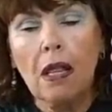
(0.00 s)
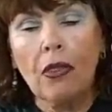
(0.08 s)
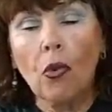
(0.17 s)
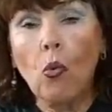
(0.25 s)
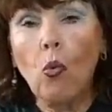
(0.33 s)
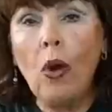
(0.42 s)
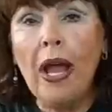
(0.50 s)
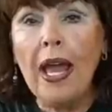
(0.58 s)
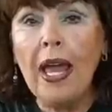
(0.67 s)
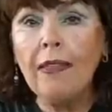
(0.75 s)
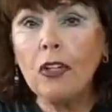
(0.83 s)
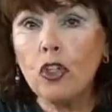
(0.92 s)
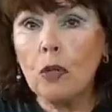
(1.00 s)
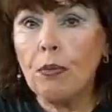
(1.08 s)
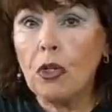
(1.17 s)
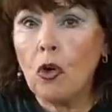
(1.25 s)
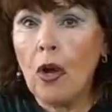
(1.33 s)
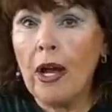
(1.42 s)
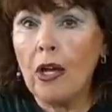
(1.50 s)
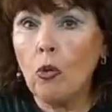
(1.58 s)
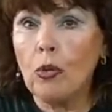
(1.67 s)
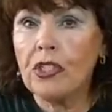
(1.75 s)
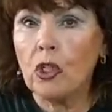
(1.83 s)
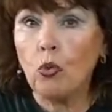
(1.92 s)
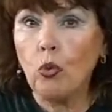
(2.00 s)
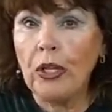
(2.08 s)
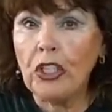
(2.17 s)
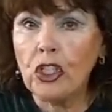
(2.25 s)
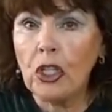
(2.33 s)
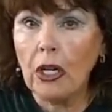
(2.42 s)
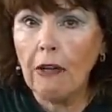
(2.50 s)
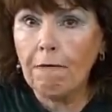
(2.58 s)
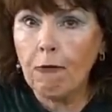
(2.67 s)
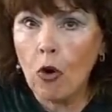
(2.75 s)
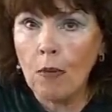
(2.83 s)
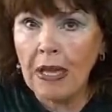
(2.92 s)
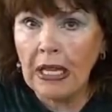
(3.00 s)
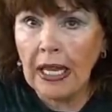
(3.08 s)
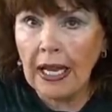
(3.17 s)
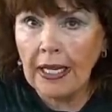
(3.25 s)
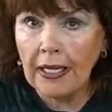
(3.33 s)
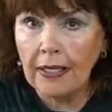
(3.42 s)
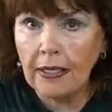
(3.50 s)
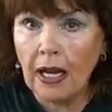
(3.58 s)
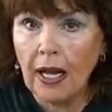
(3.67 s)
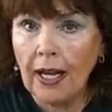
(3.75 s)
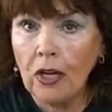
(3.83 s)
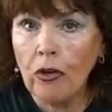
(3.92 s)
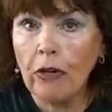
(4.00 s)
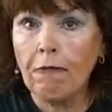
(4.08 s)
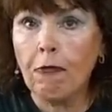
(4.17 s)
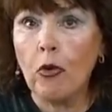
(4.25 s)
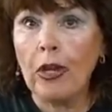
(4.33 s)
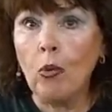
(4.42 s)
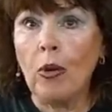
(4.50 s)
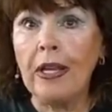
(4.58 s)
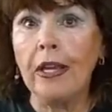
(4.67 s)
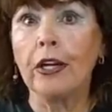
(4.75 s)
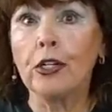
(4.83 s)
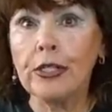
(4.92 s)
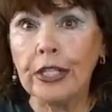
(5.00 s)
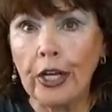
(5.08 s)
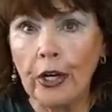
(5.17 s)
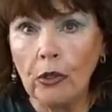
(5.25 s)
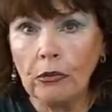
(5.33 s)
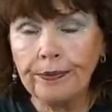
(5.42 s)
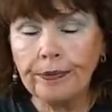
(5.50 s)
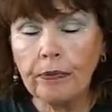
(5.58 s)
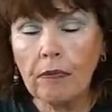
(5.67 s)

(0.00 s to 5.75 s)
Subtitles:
The way the Triple Crown was originally formulated 141 years ago,